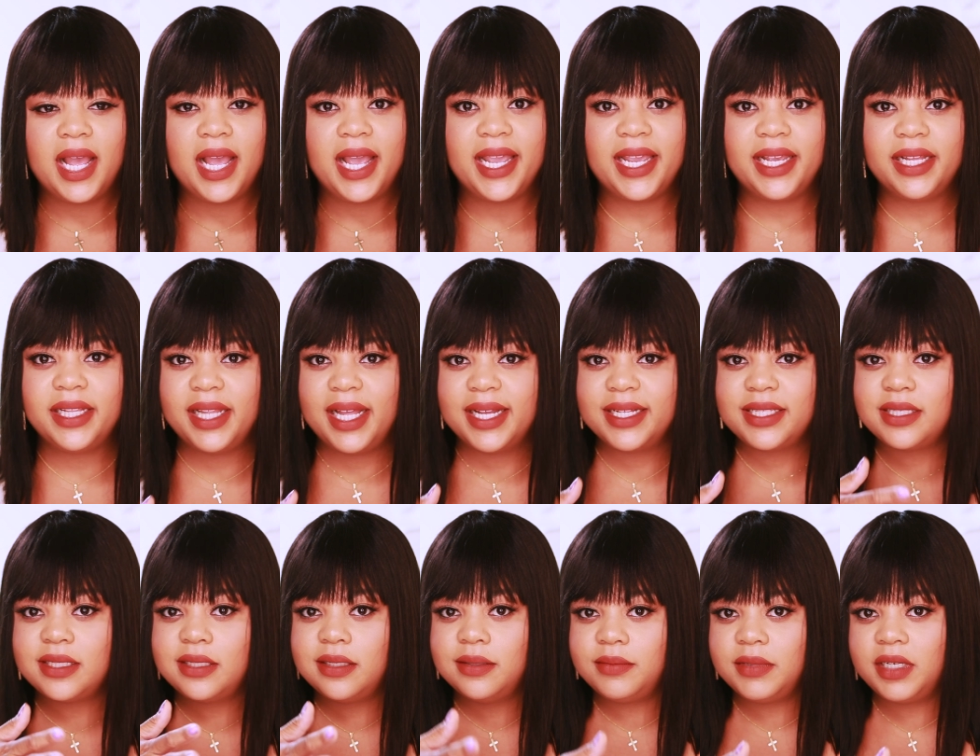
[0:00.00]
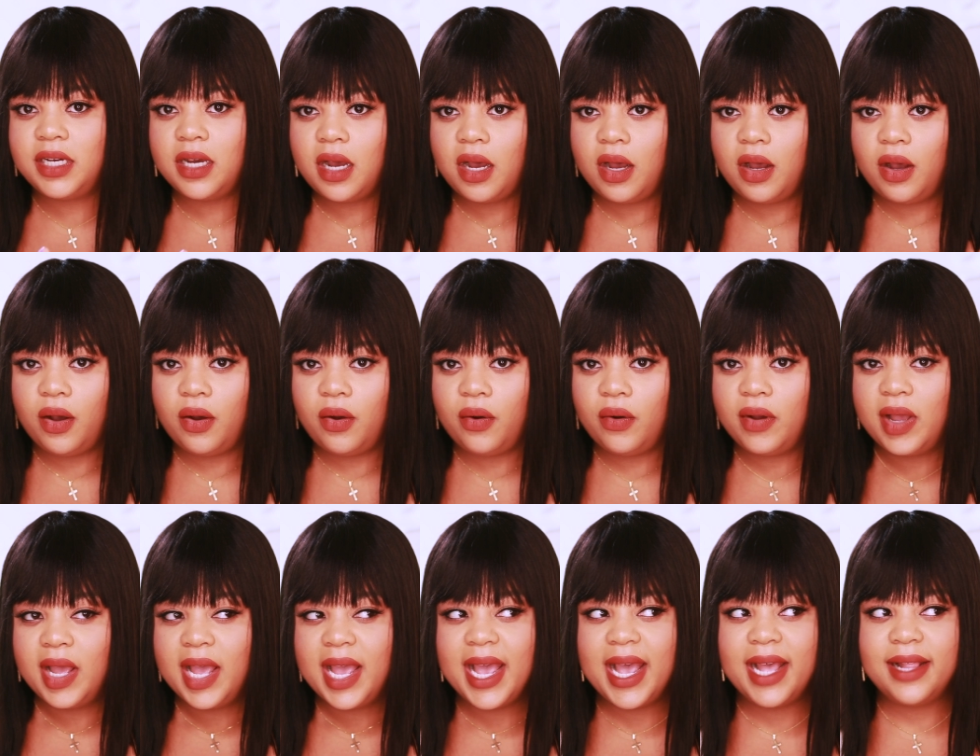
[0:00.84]
he lets them go.
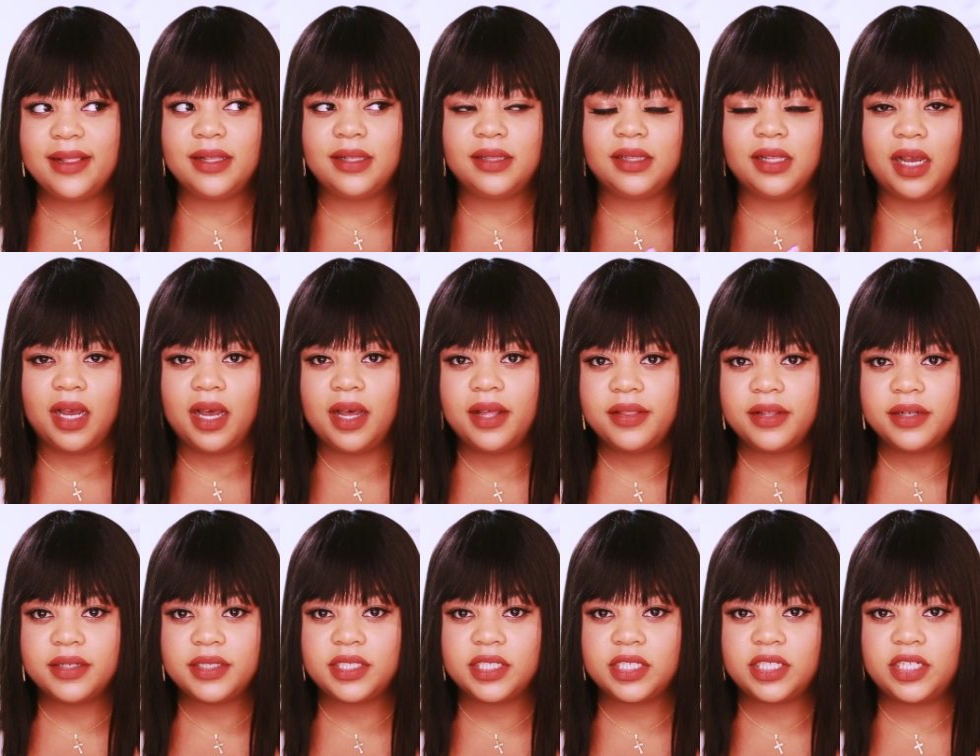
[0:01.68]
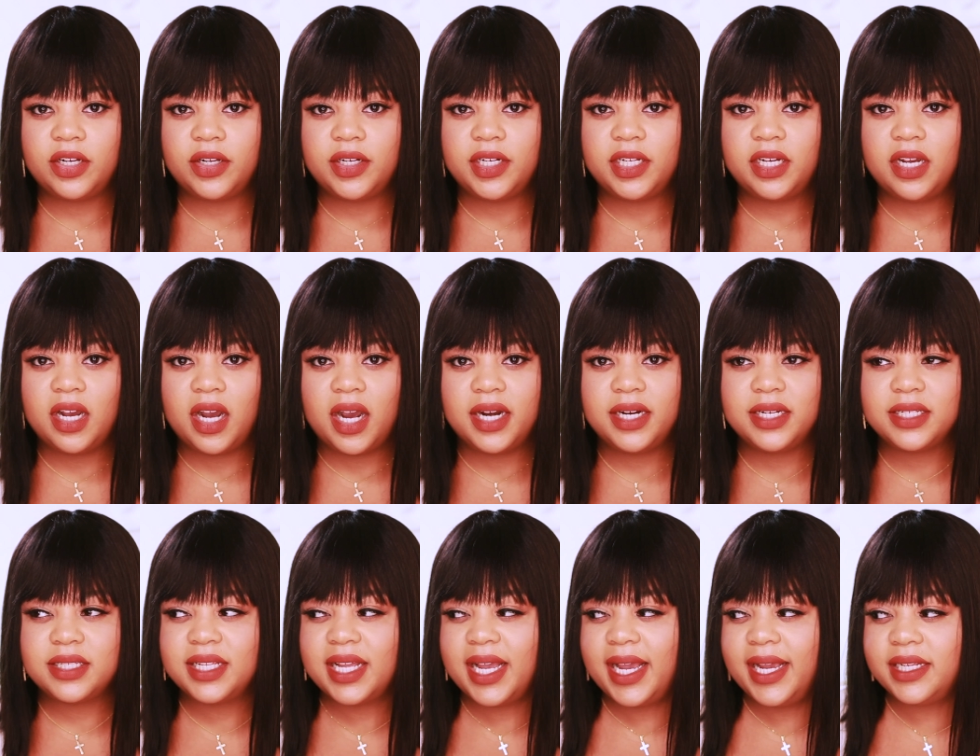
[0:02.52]
And then the other security guard
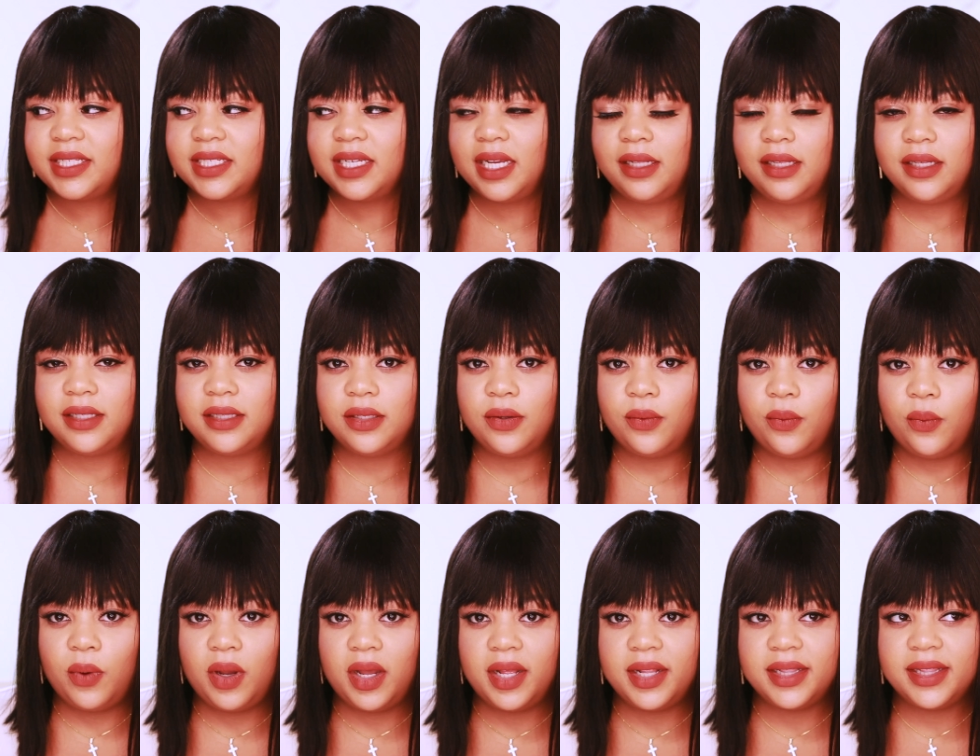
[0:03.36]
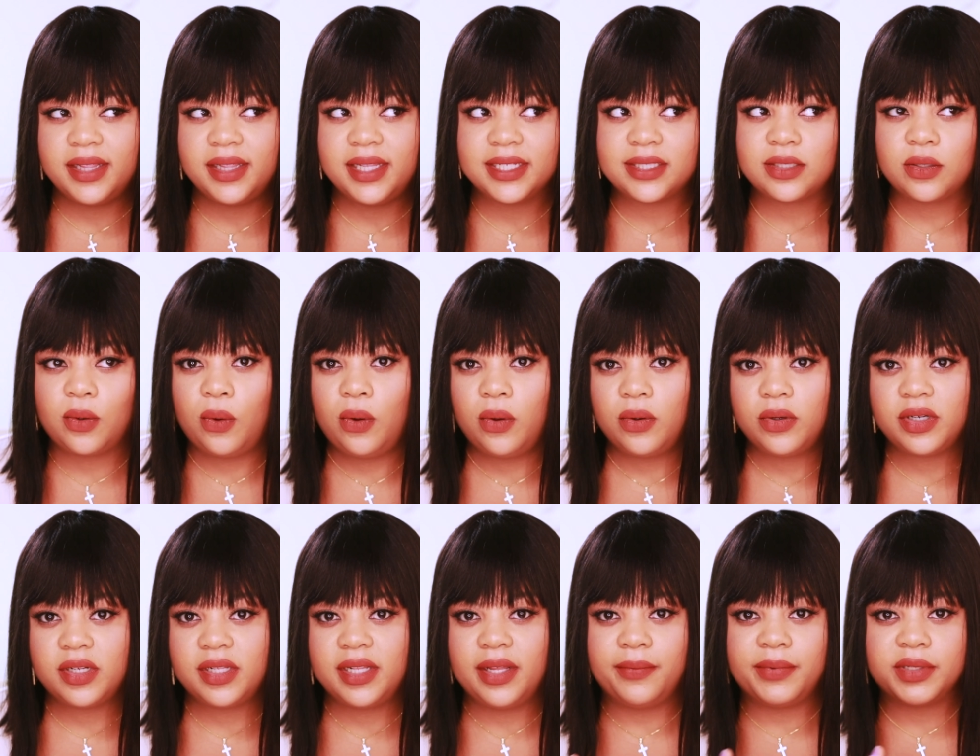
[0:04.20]
is like telling the one that's
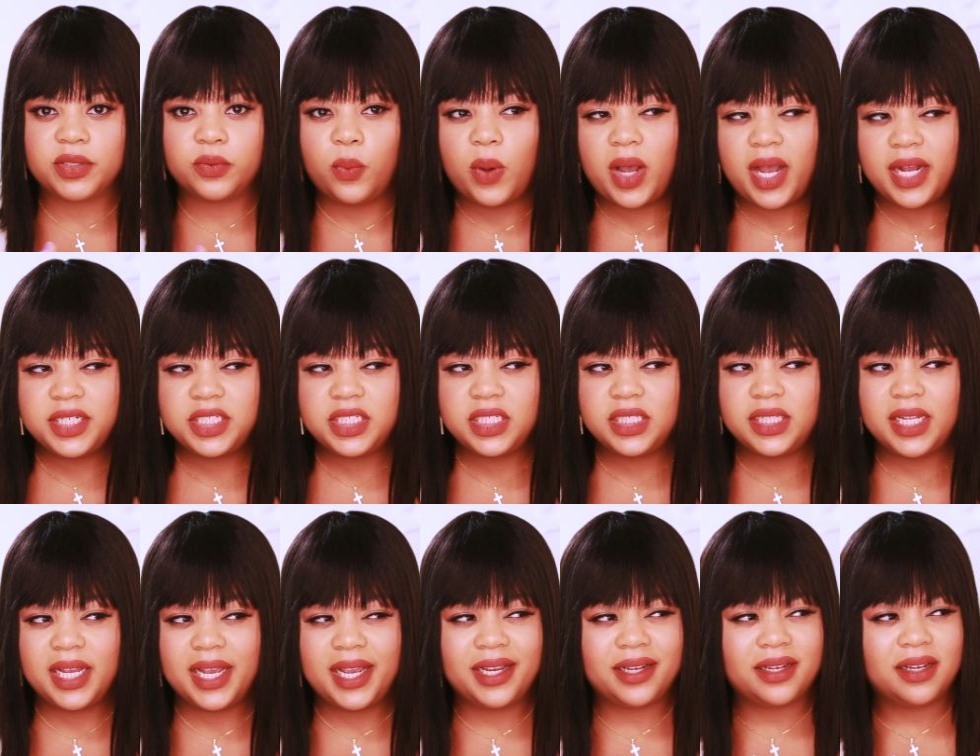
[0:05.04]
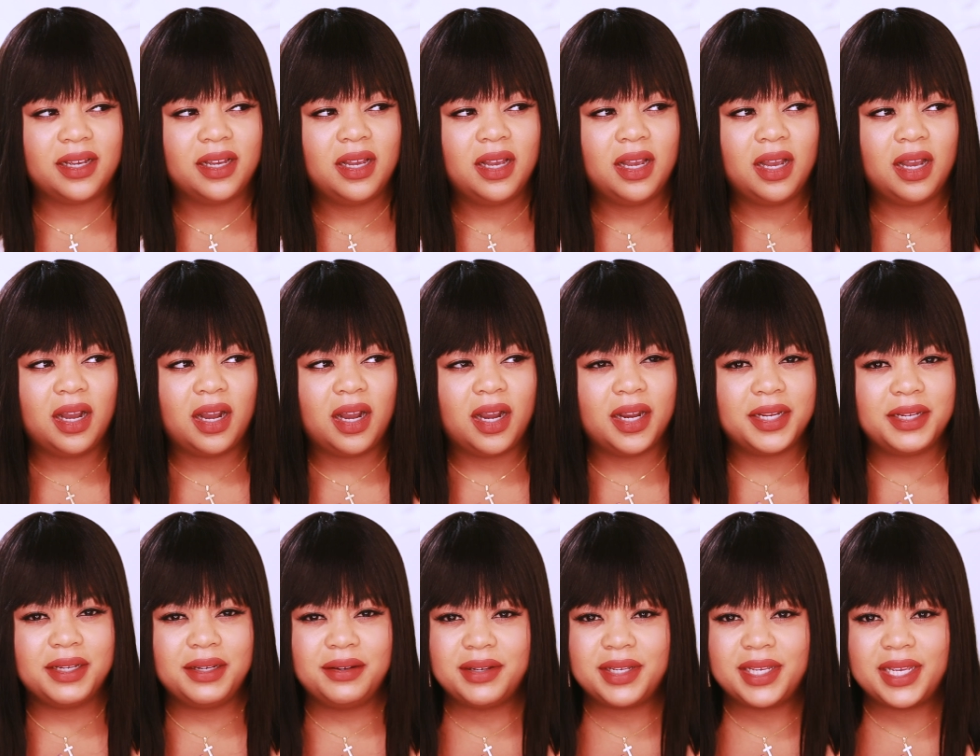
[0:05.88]
older that was watching, like, are
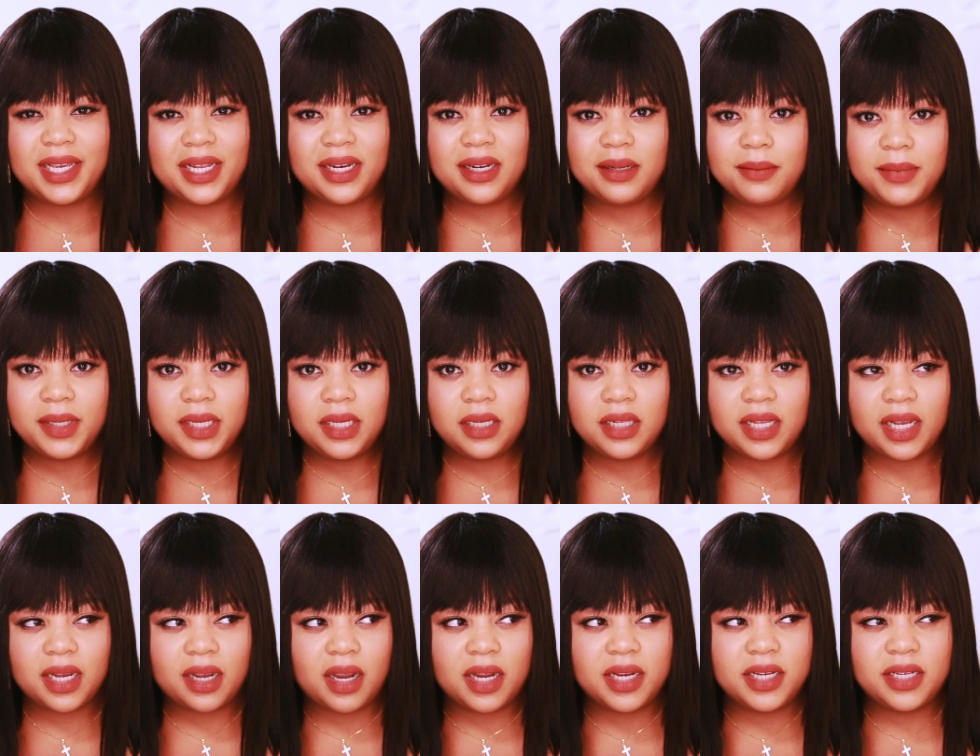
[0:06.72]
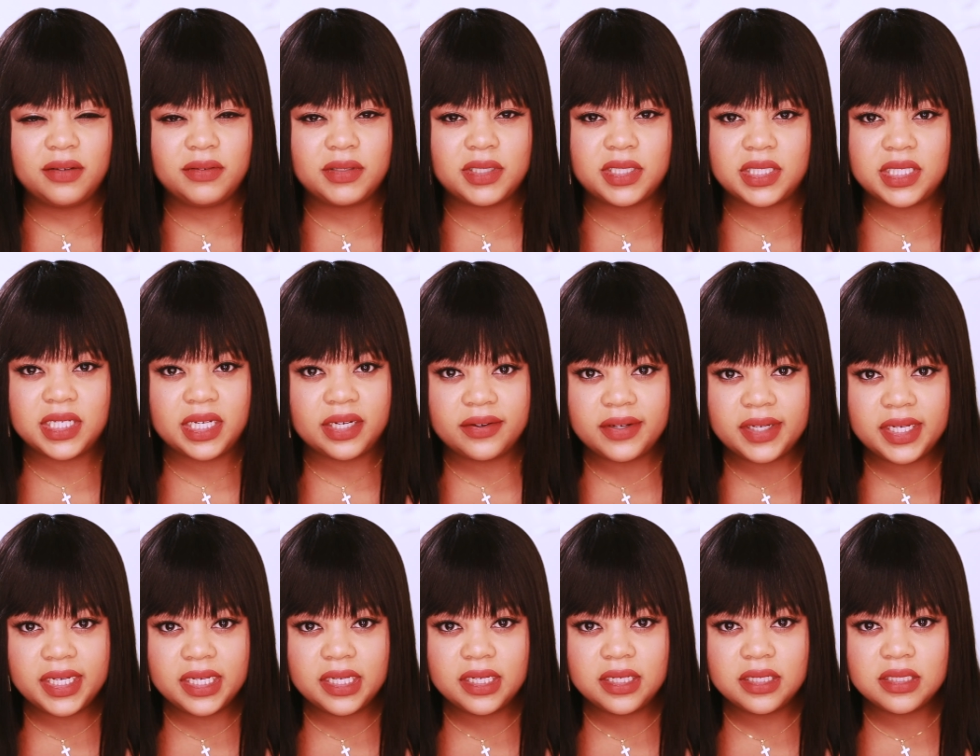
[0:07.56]
you kidding me? Like, are you
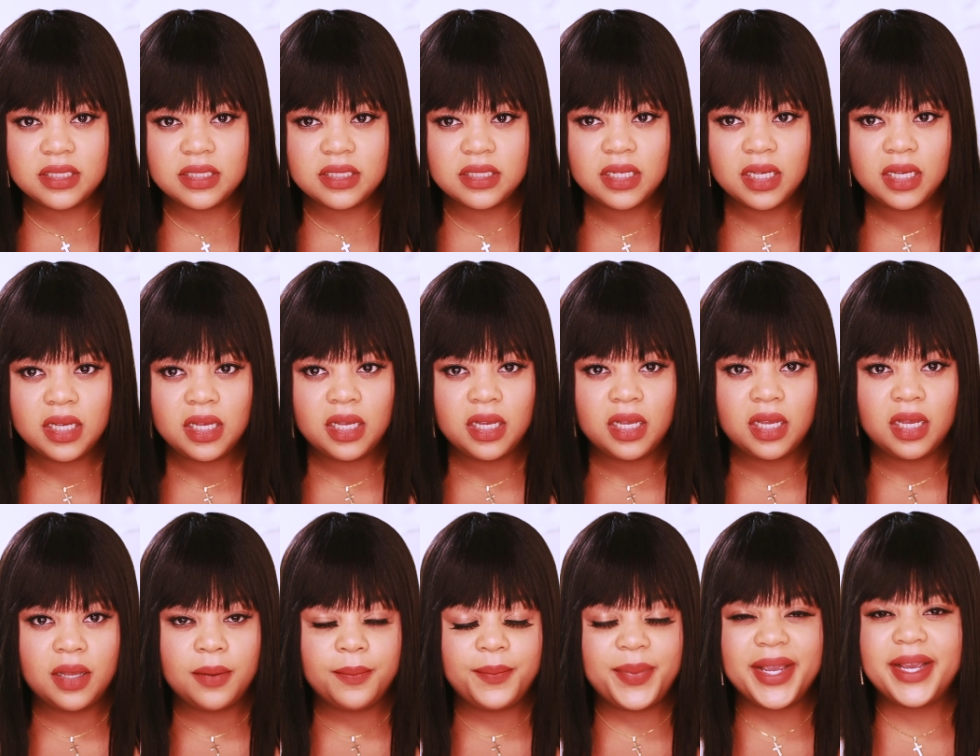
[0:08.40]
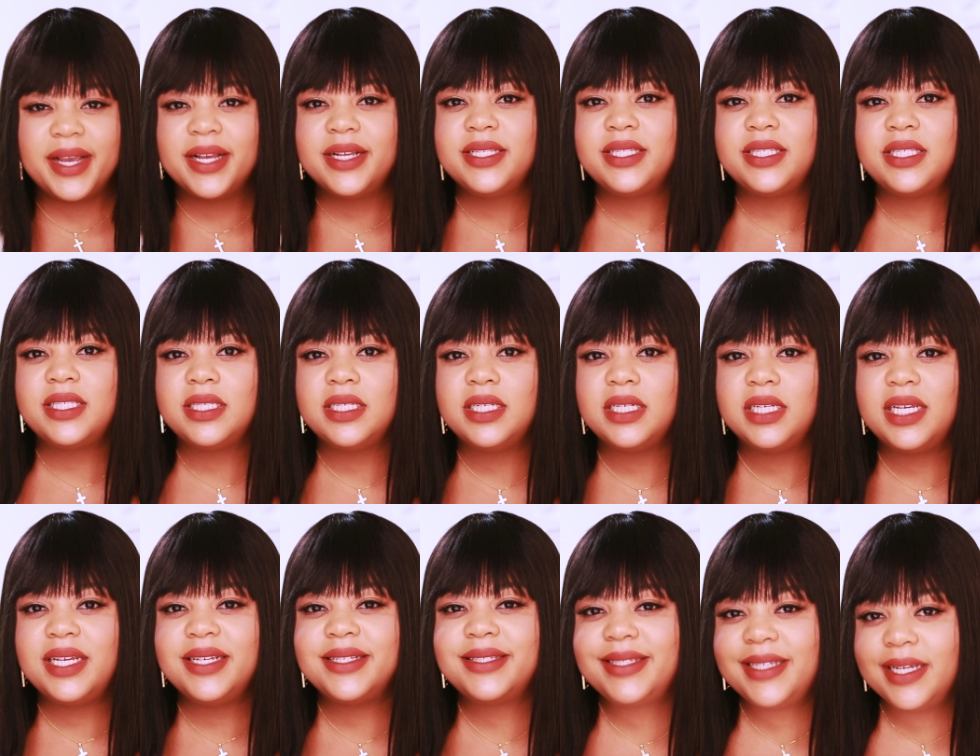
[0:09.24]
serious? Because
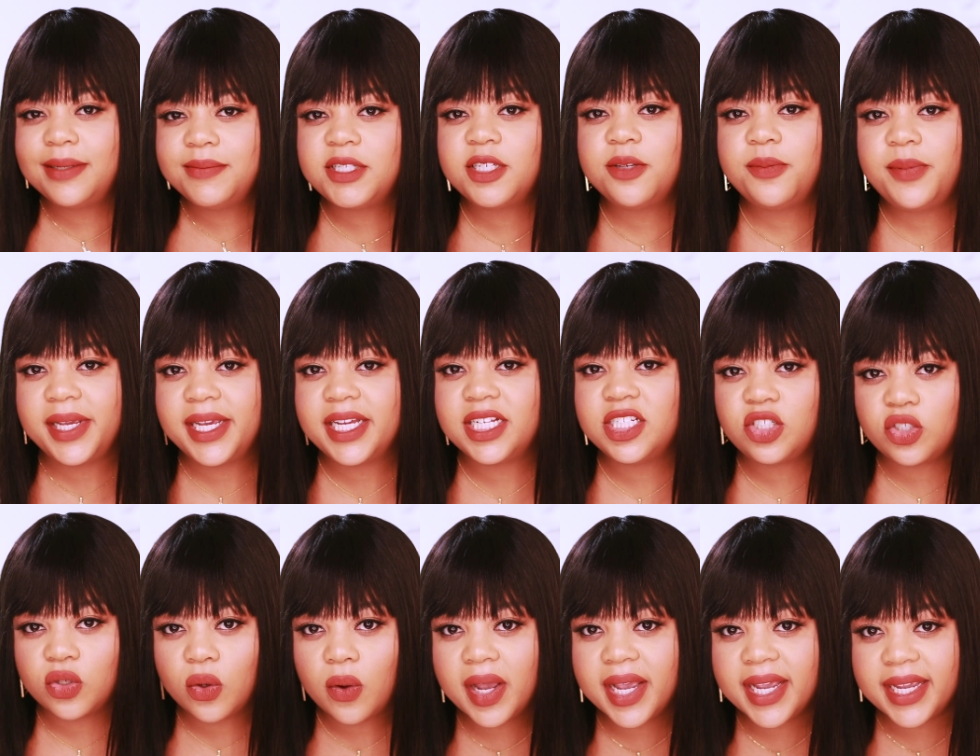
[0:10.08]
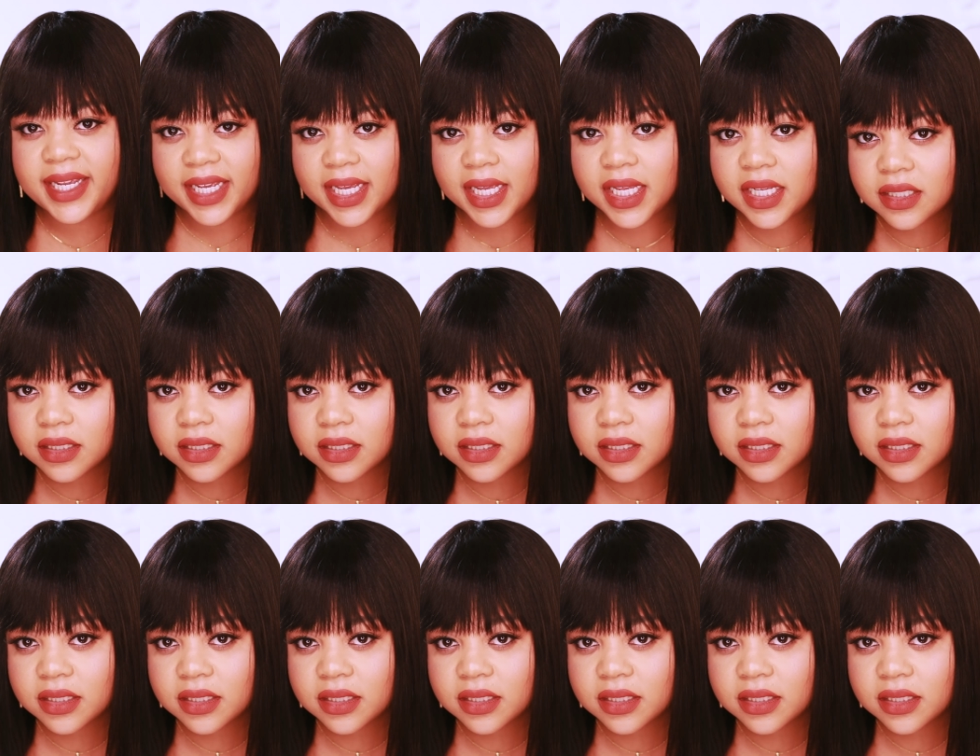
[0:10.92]
he seemed to be enjoying it.